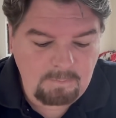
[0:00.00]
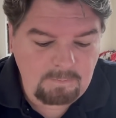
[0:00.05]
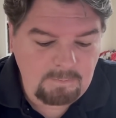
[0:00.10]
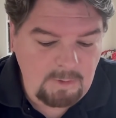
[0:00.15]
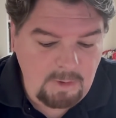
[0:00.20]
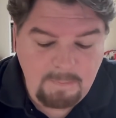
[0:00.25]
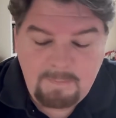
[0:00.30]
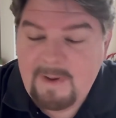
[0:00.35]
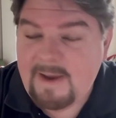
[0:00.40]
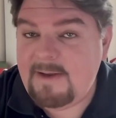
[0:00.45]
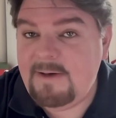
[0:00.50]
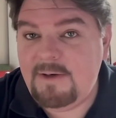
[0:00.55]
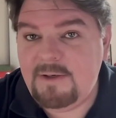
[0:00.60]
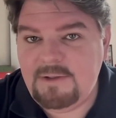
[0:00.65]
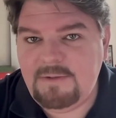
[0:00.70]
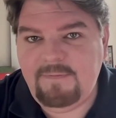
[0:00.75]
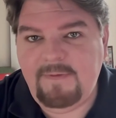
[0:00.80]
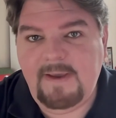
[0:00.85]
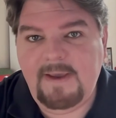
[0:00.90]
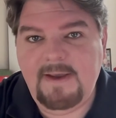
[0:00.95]

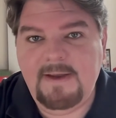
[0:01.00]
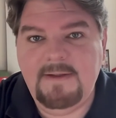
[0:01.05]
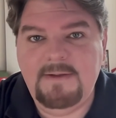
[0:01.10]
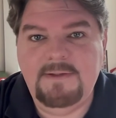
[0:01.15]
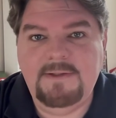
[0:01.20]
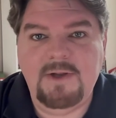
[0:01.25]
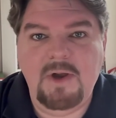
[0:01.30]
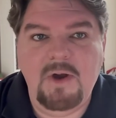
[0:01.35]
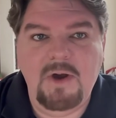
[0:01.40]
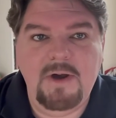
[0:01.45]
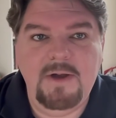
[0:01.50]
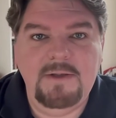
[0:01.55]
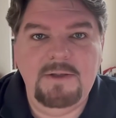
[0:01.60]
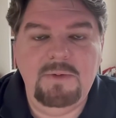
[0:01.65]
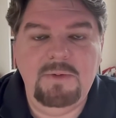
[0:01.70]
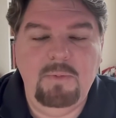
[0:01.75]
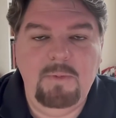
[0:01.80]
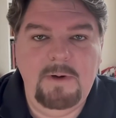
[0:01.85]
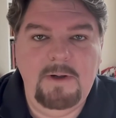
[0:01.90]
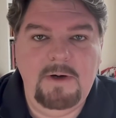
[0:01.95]
Commanders fans on
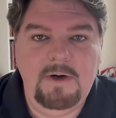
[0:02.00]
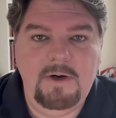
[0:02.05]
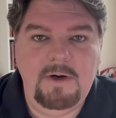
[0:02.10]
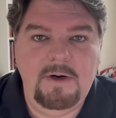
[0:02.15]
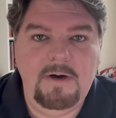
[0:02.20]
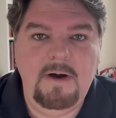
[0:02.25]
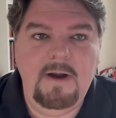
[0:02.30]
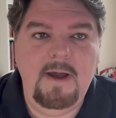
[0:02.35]
Twitter.